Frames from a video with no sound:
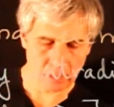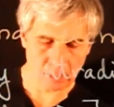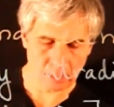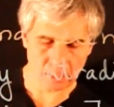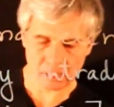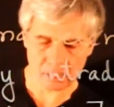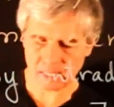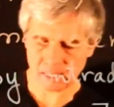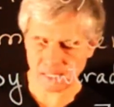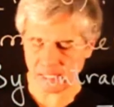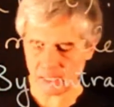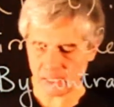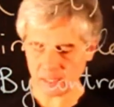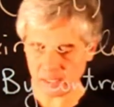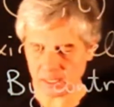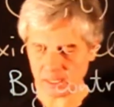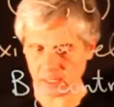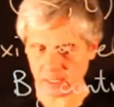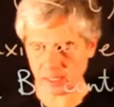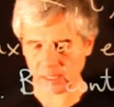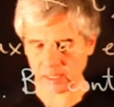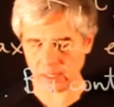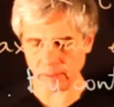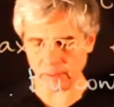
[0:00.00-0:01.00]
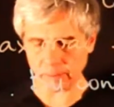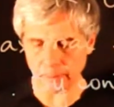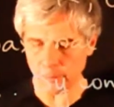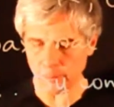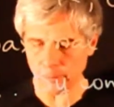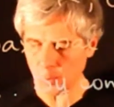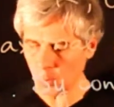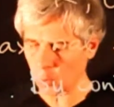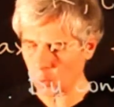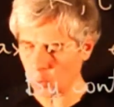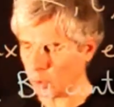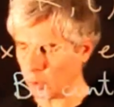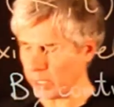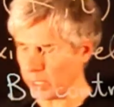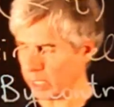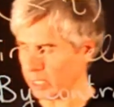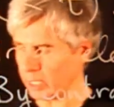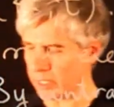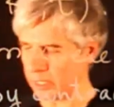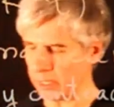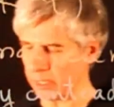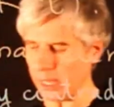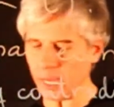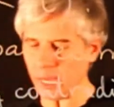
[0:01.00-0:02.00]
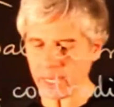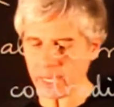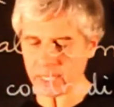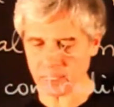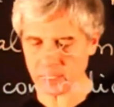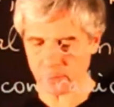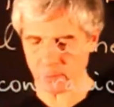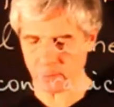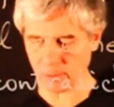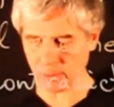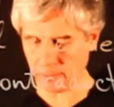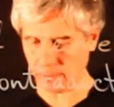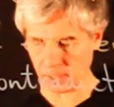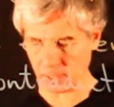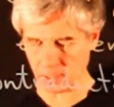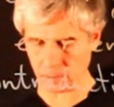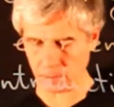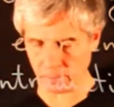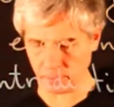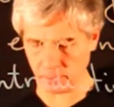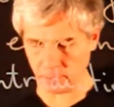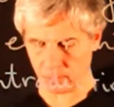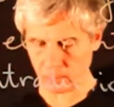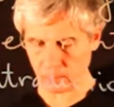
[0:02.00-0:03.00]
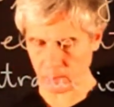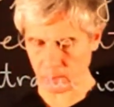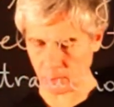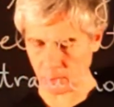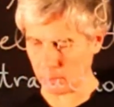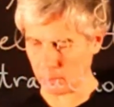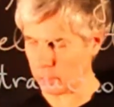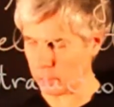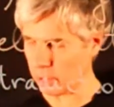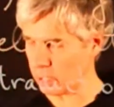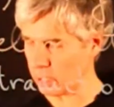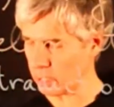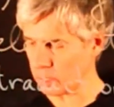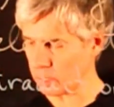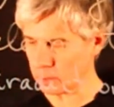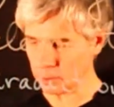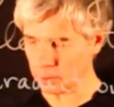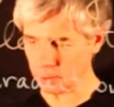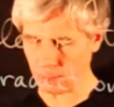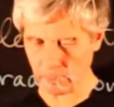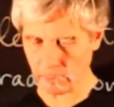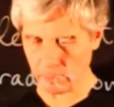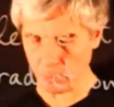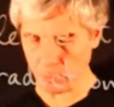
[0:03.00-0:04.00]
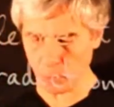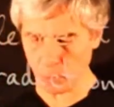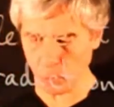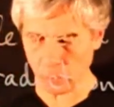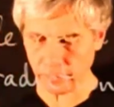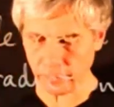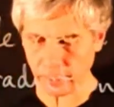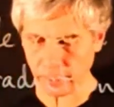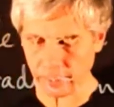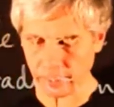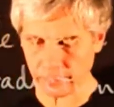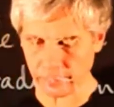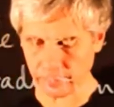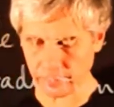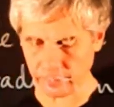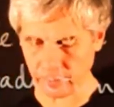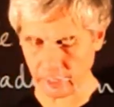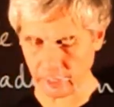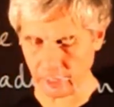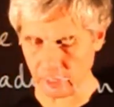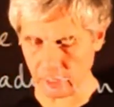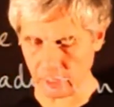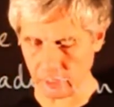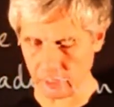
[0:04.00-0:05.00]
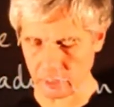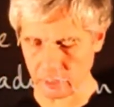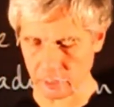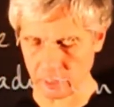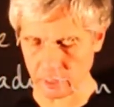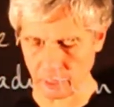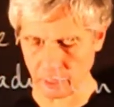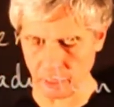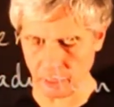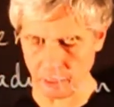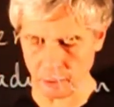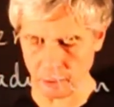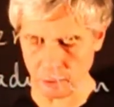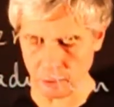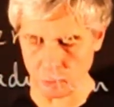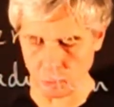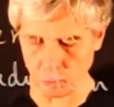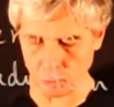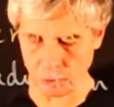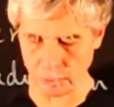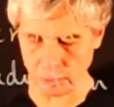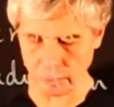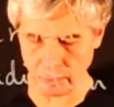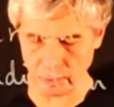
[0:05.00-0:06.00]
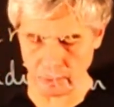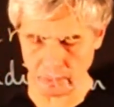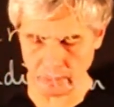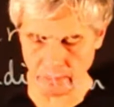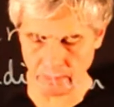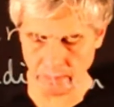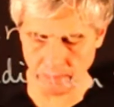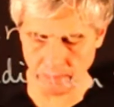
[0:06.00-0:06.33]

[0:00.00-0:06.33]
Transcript: Since mu is an isomorphism, so this mu of F is irreducible.